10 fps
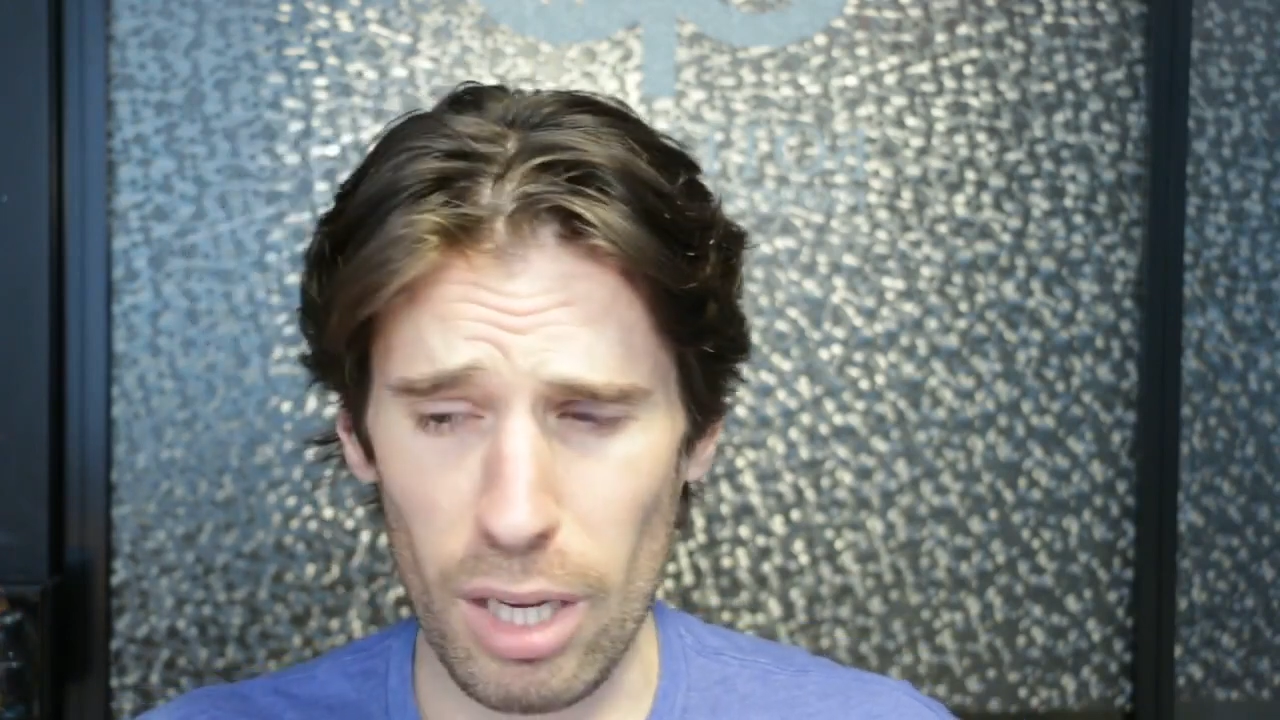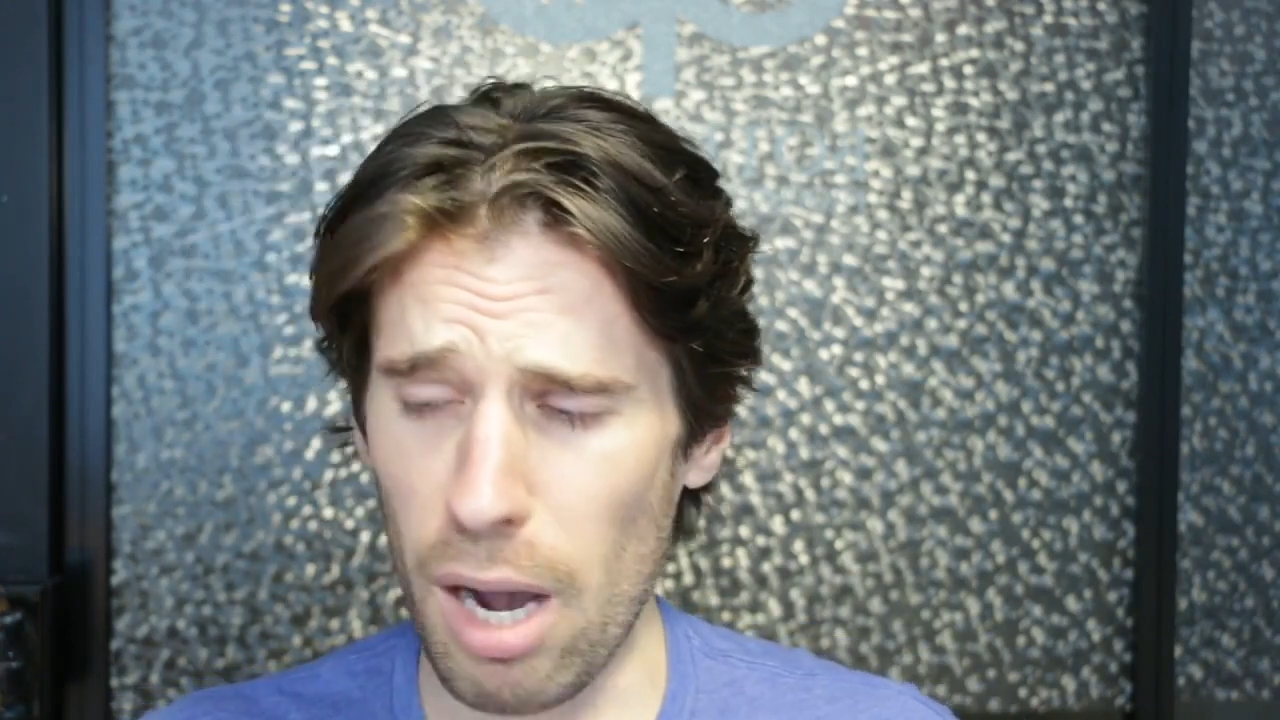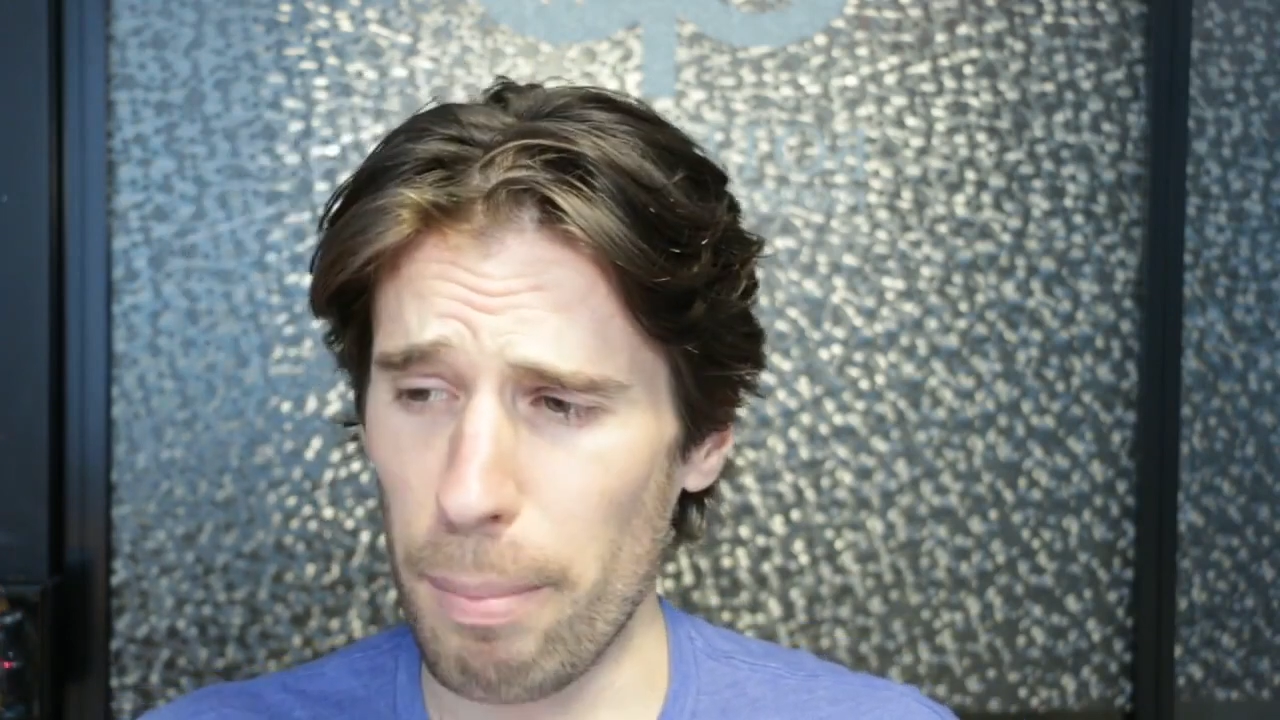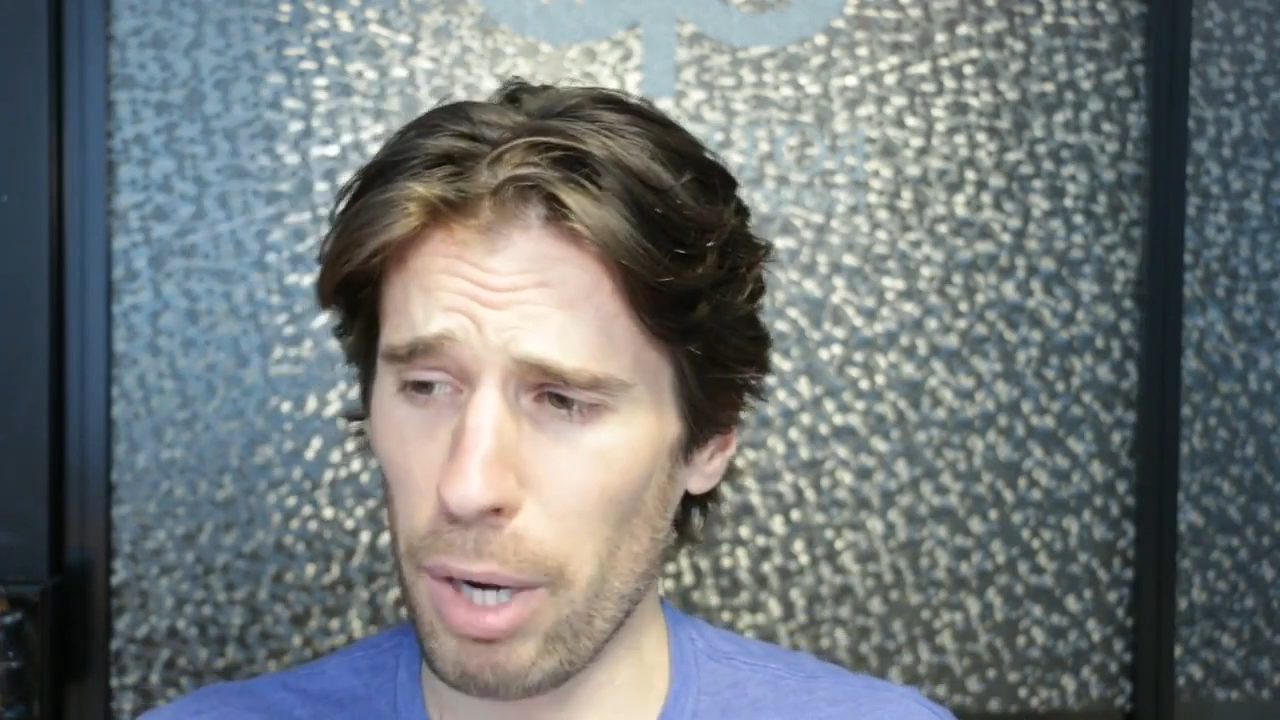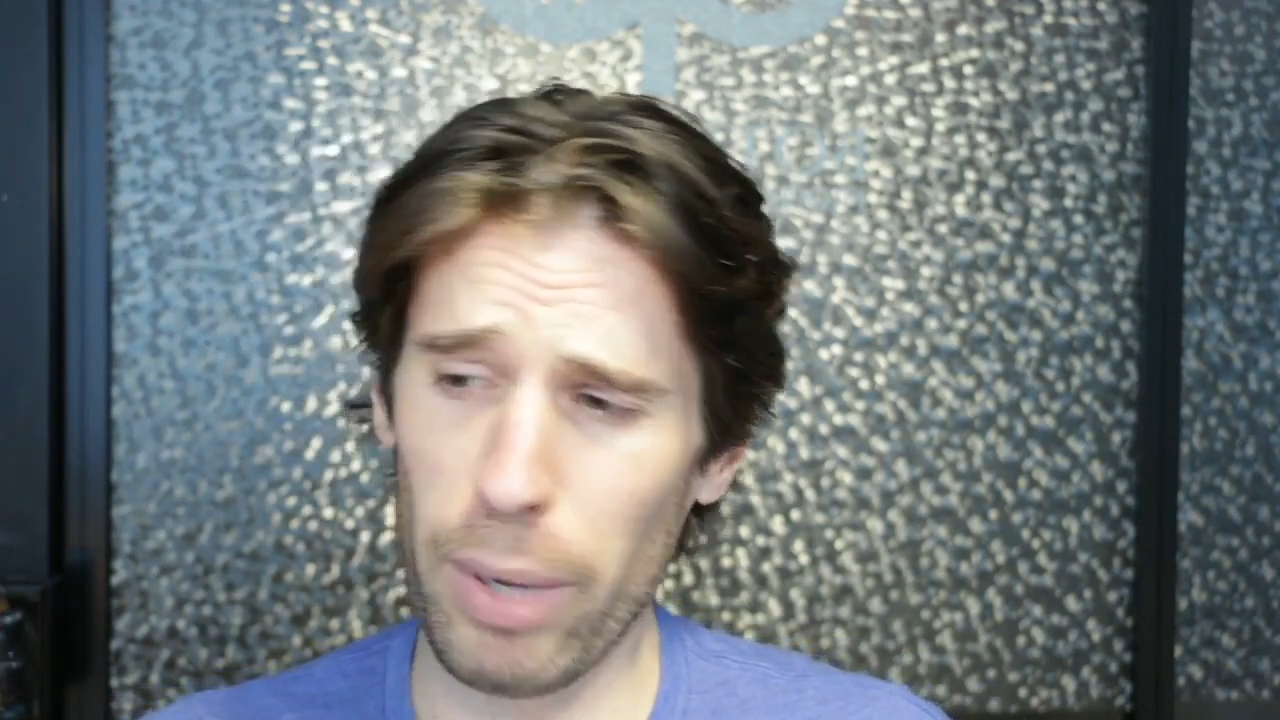
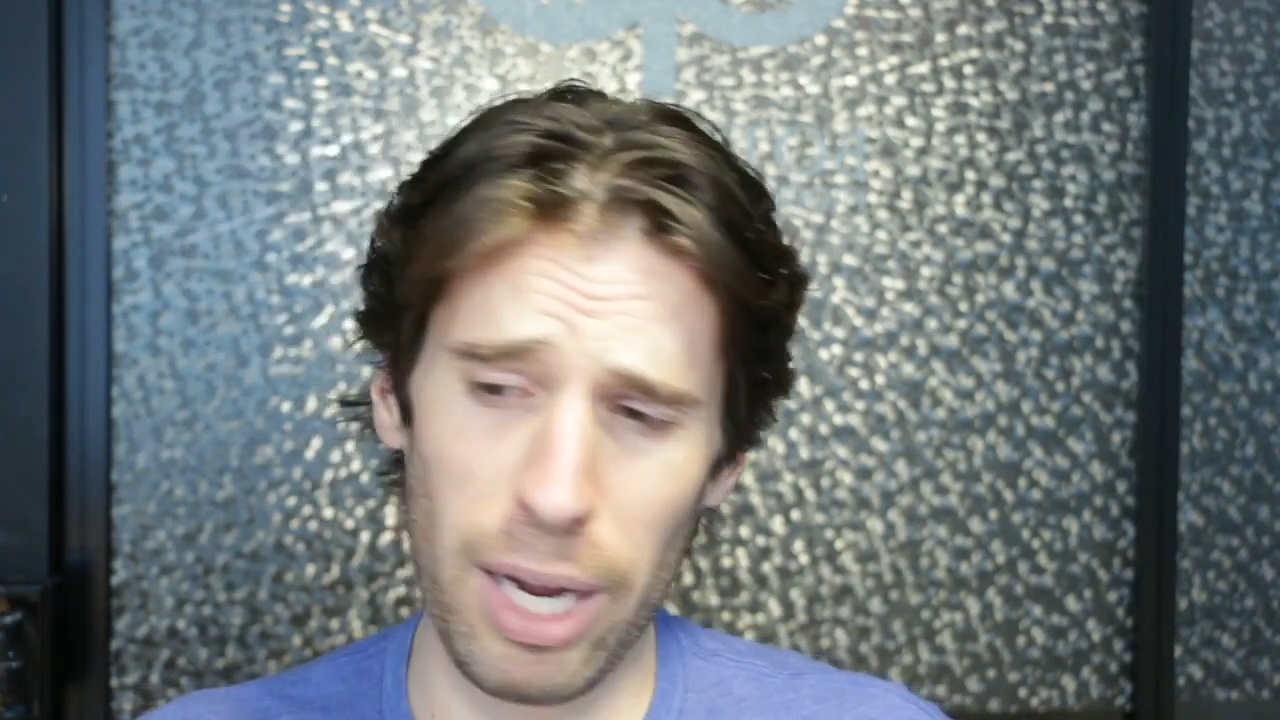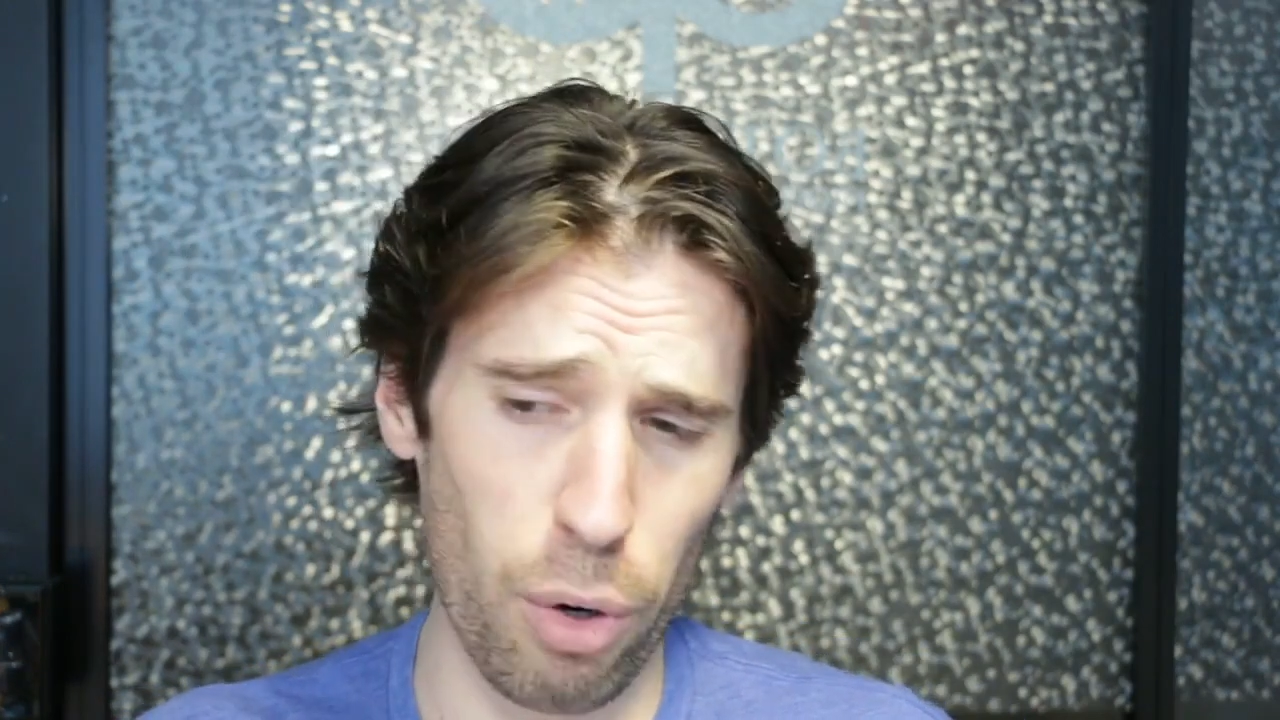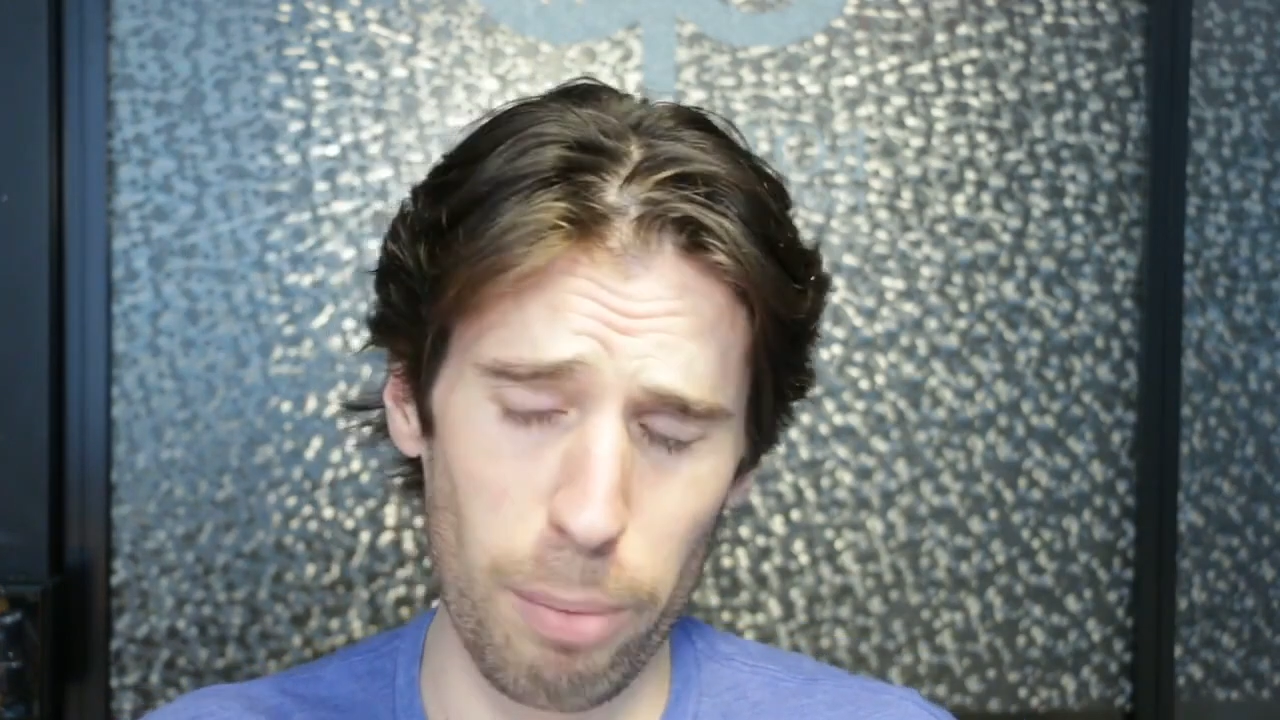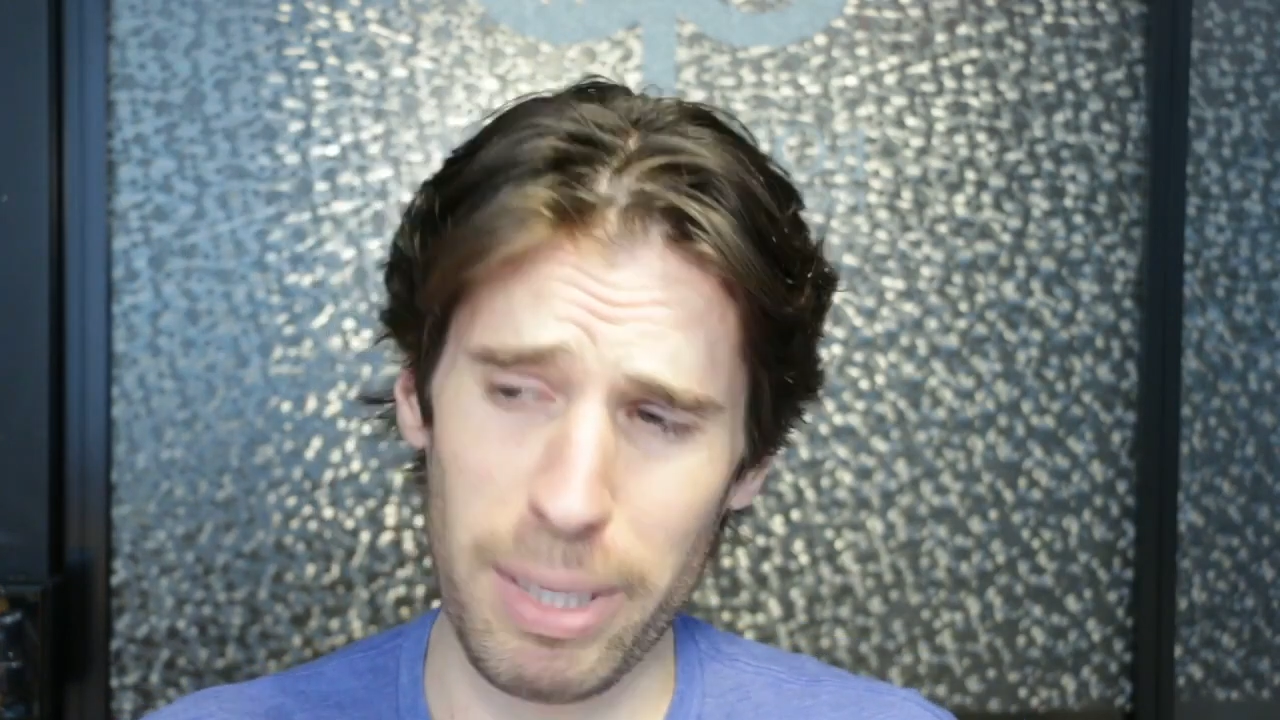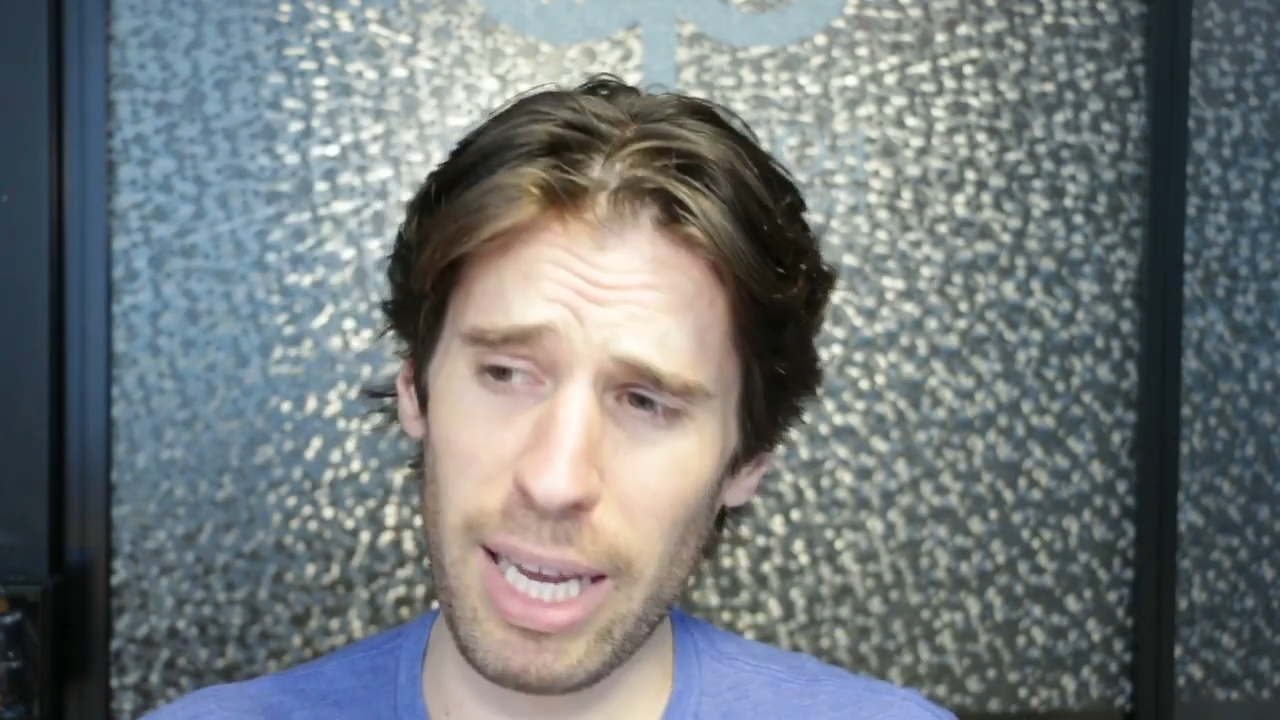On my way home,